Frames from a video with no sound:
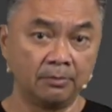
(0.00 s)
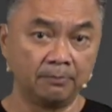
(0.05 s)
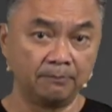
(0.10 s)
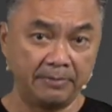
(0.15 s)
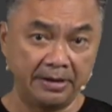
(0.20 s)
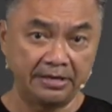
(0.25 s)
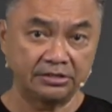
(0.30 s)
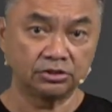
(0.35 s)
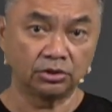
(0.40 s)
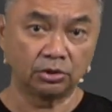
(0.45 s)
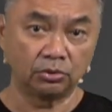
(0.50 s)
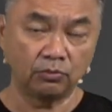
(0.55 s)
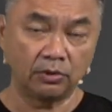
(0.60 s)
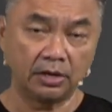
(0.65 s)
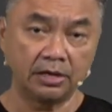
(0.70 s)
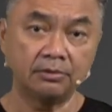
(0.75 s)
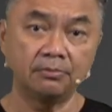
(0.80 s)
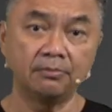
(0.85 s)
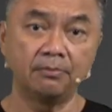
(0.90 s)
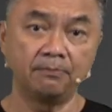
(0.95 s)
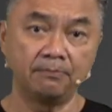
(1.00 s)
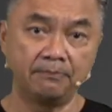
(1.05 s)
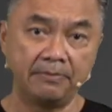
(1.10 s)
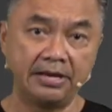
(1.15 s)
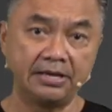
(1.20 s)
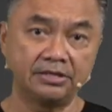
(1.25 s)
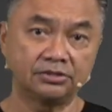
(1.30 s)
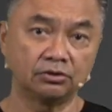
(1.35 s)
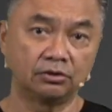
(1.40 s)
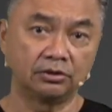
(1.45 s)
Based on what?
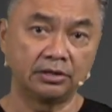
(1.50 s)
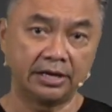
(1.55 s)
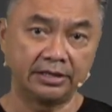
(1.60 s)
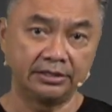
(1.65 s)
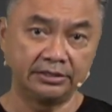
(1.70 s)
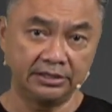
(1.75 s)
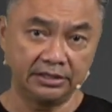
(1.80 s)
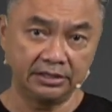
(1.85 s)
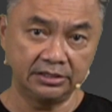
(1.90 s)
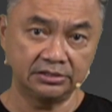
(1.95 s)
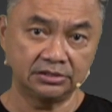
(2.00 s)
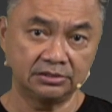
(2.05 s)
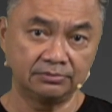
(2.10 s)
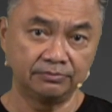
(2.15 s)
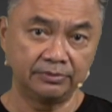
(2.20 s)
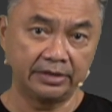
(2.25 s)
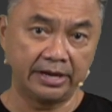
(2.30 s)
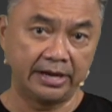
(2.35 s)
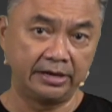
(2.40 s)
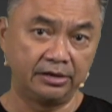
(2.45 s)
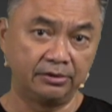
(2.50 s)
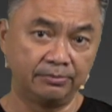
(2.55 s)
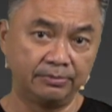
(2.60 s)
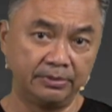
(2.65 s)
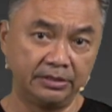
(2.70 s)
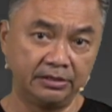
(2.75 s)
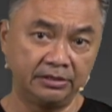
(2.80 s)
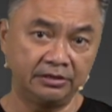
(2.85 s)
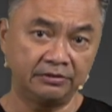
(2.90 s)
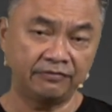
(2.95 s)
Based on idealism and the
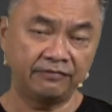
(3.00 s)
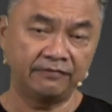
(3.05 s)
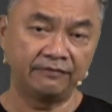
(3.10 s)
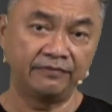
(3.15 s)
belief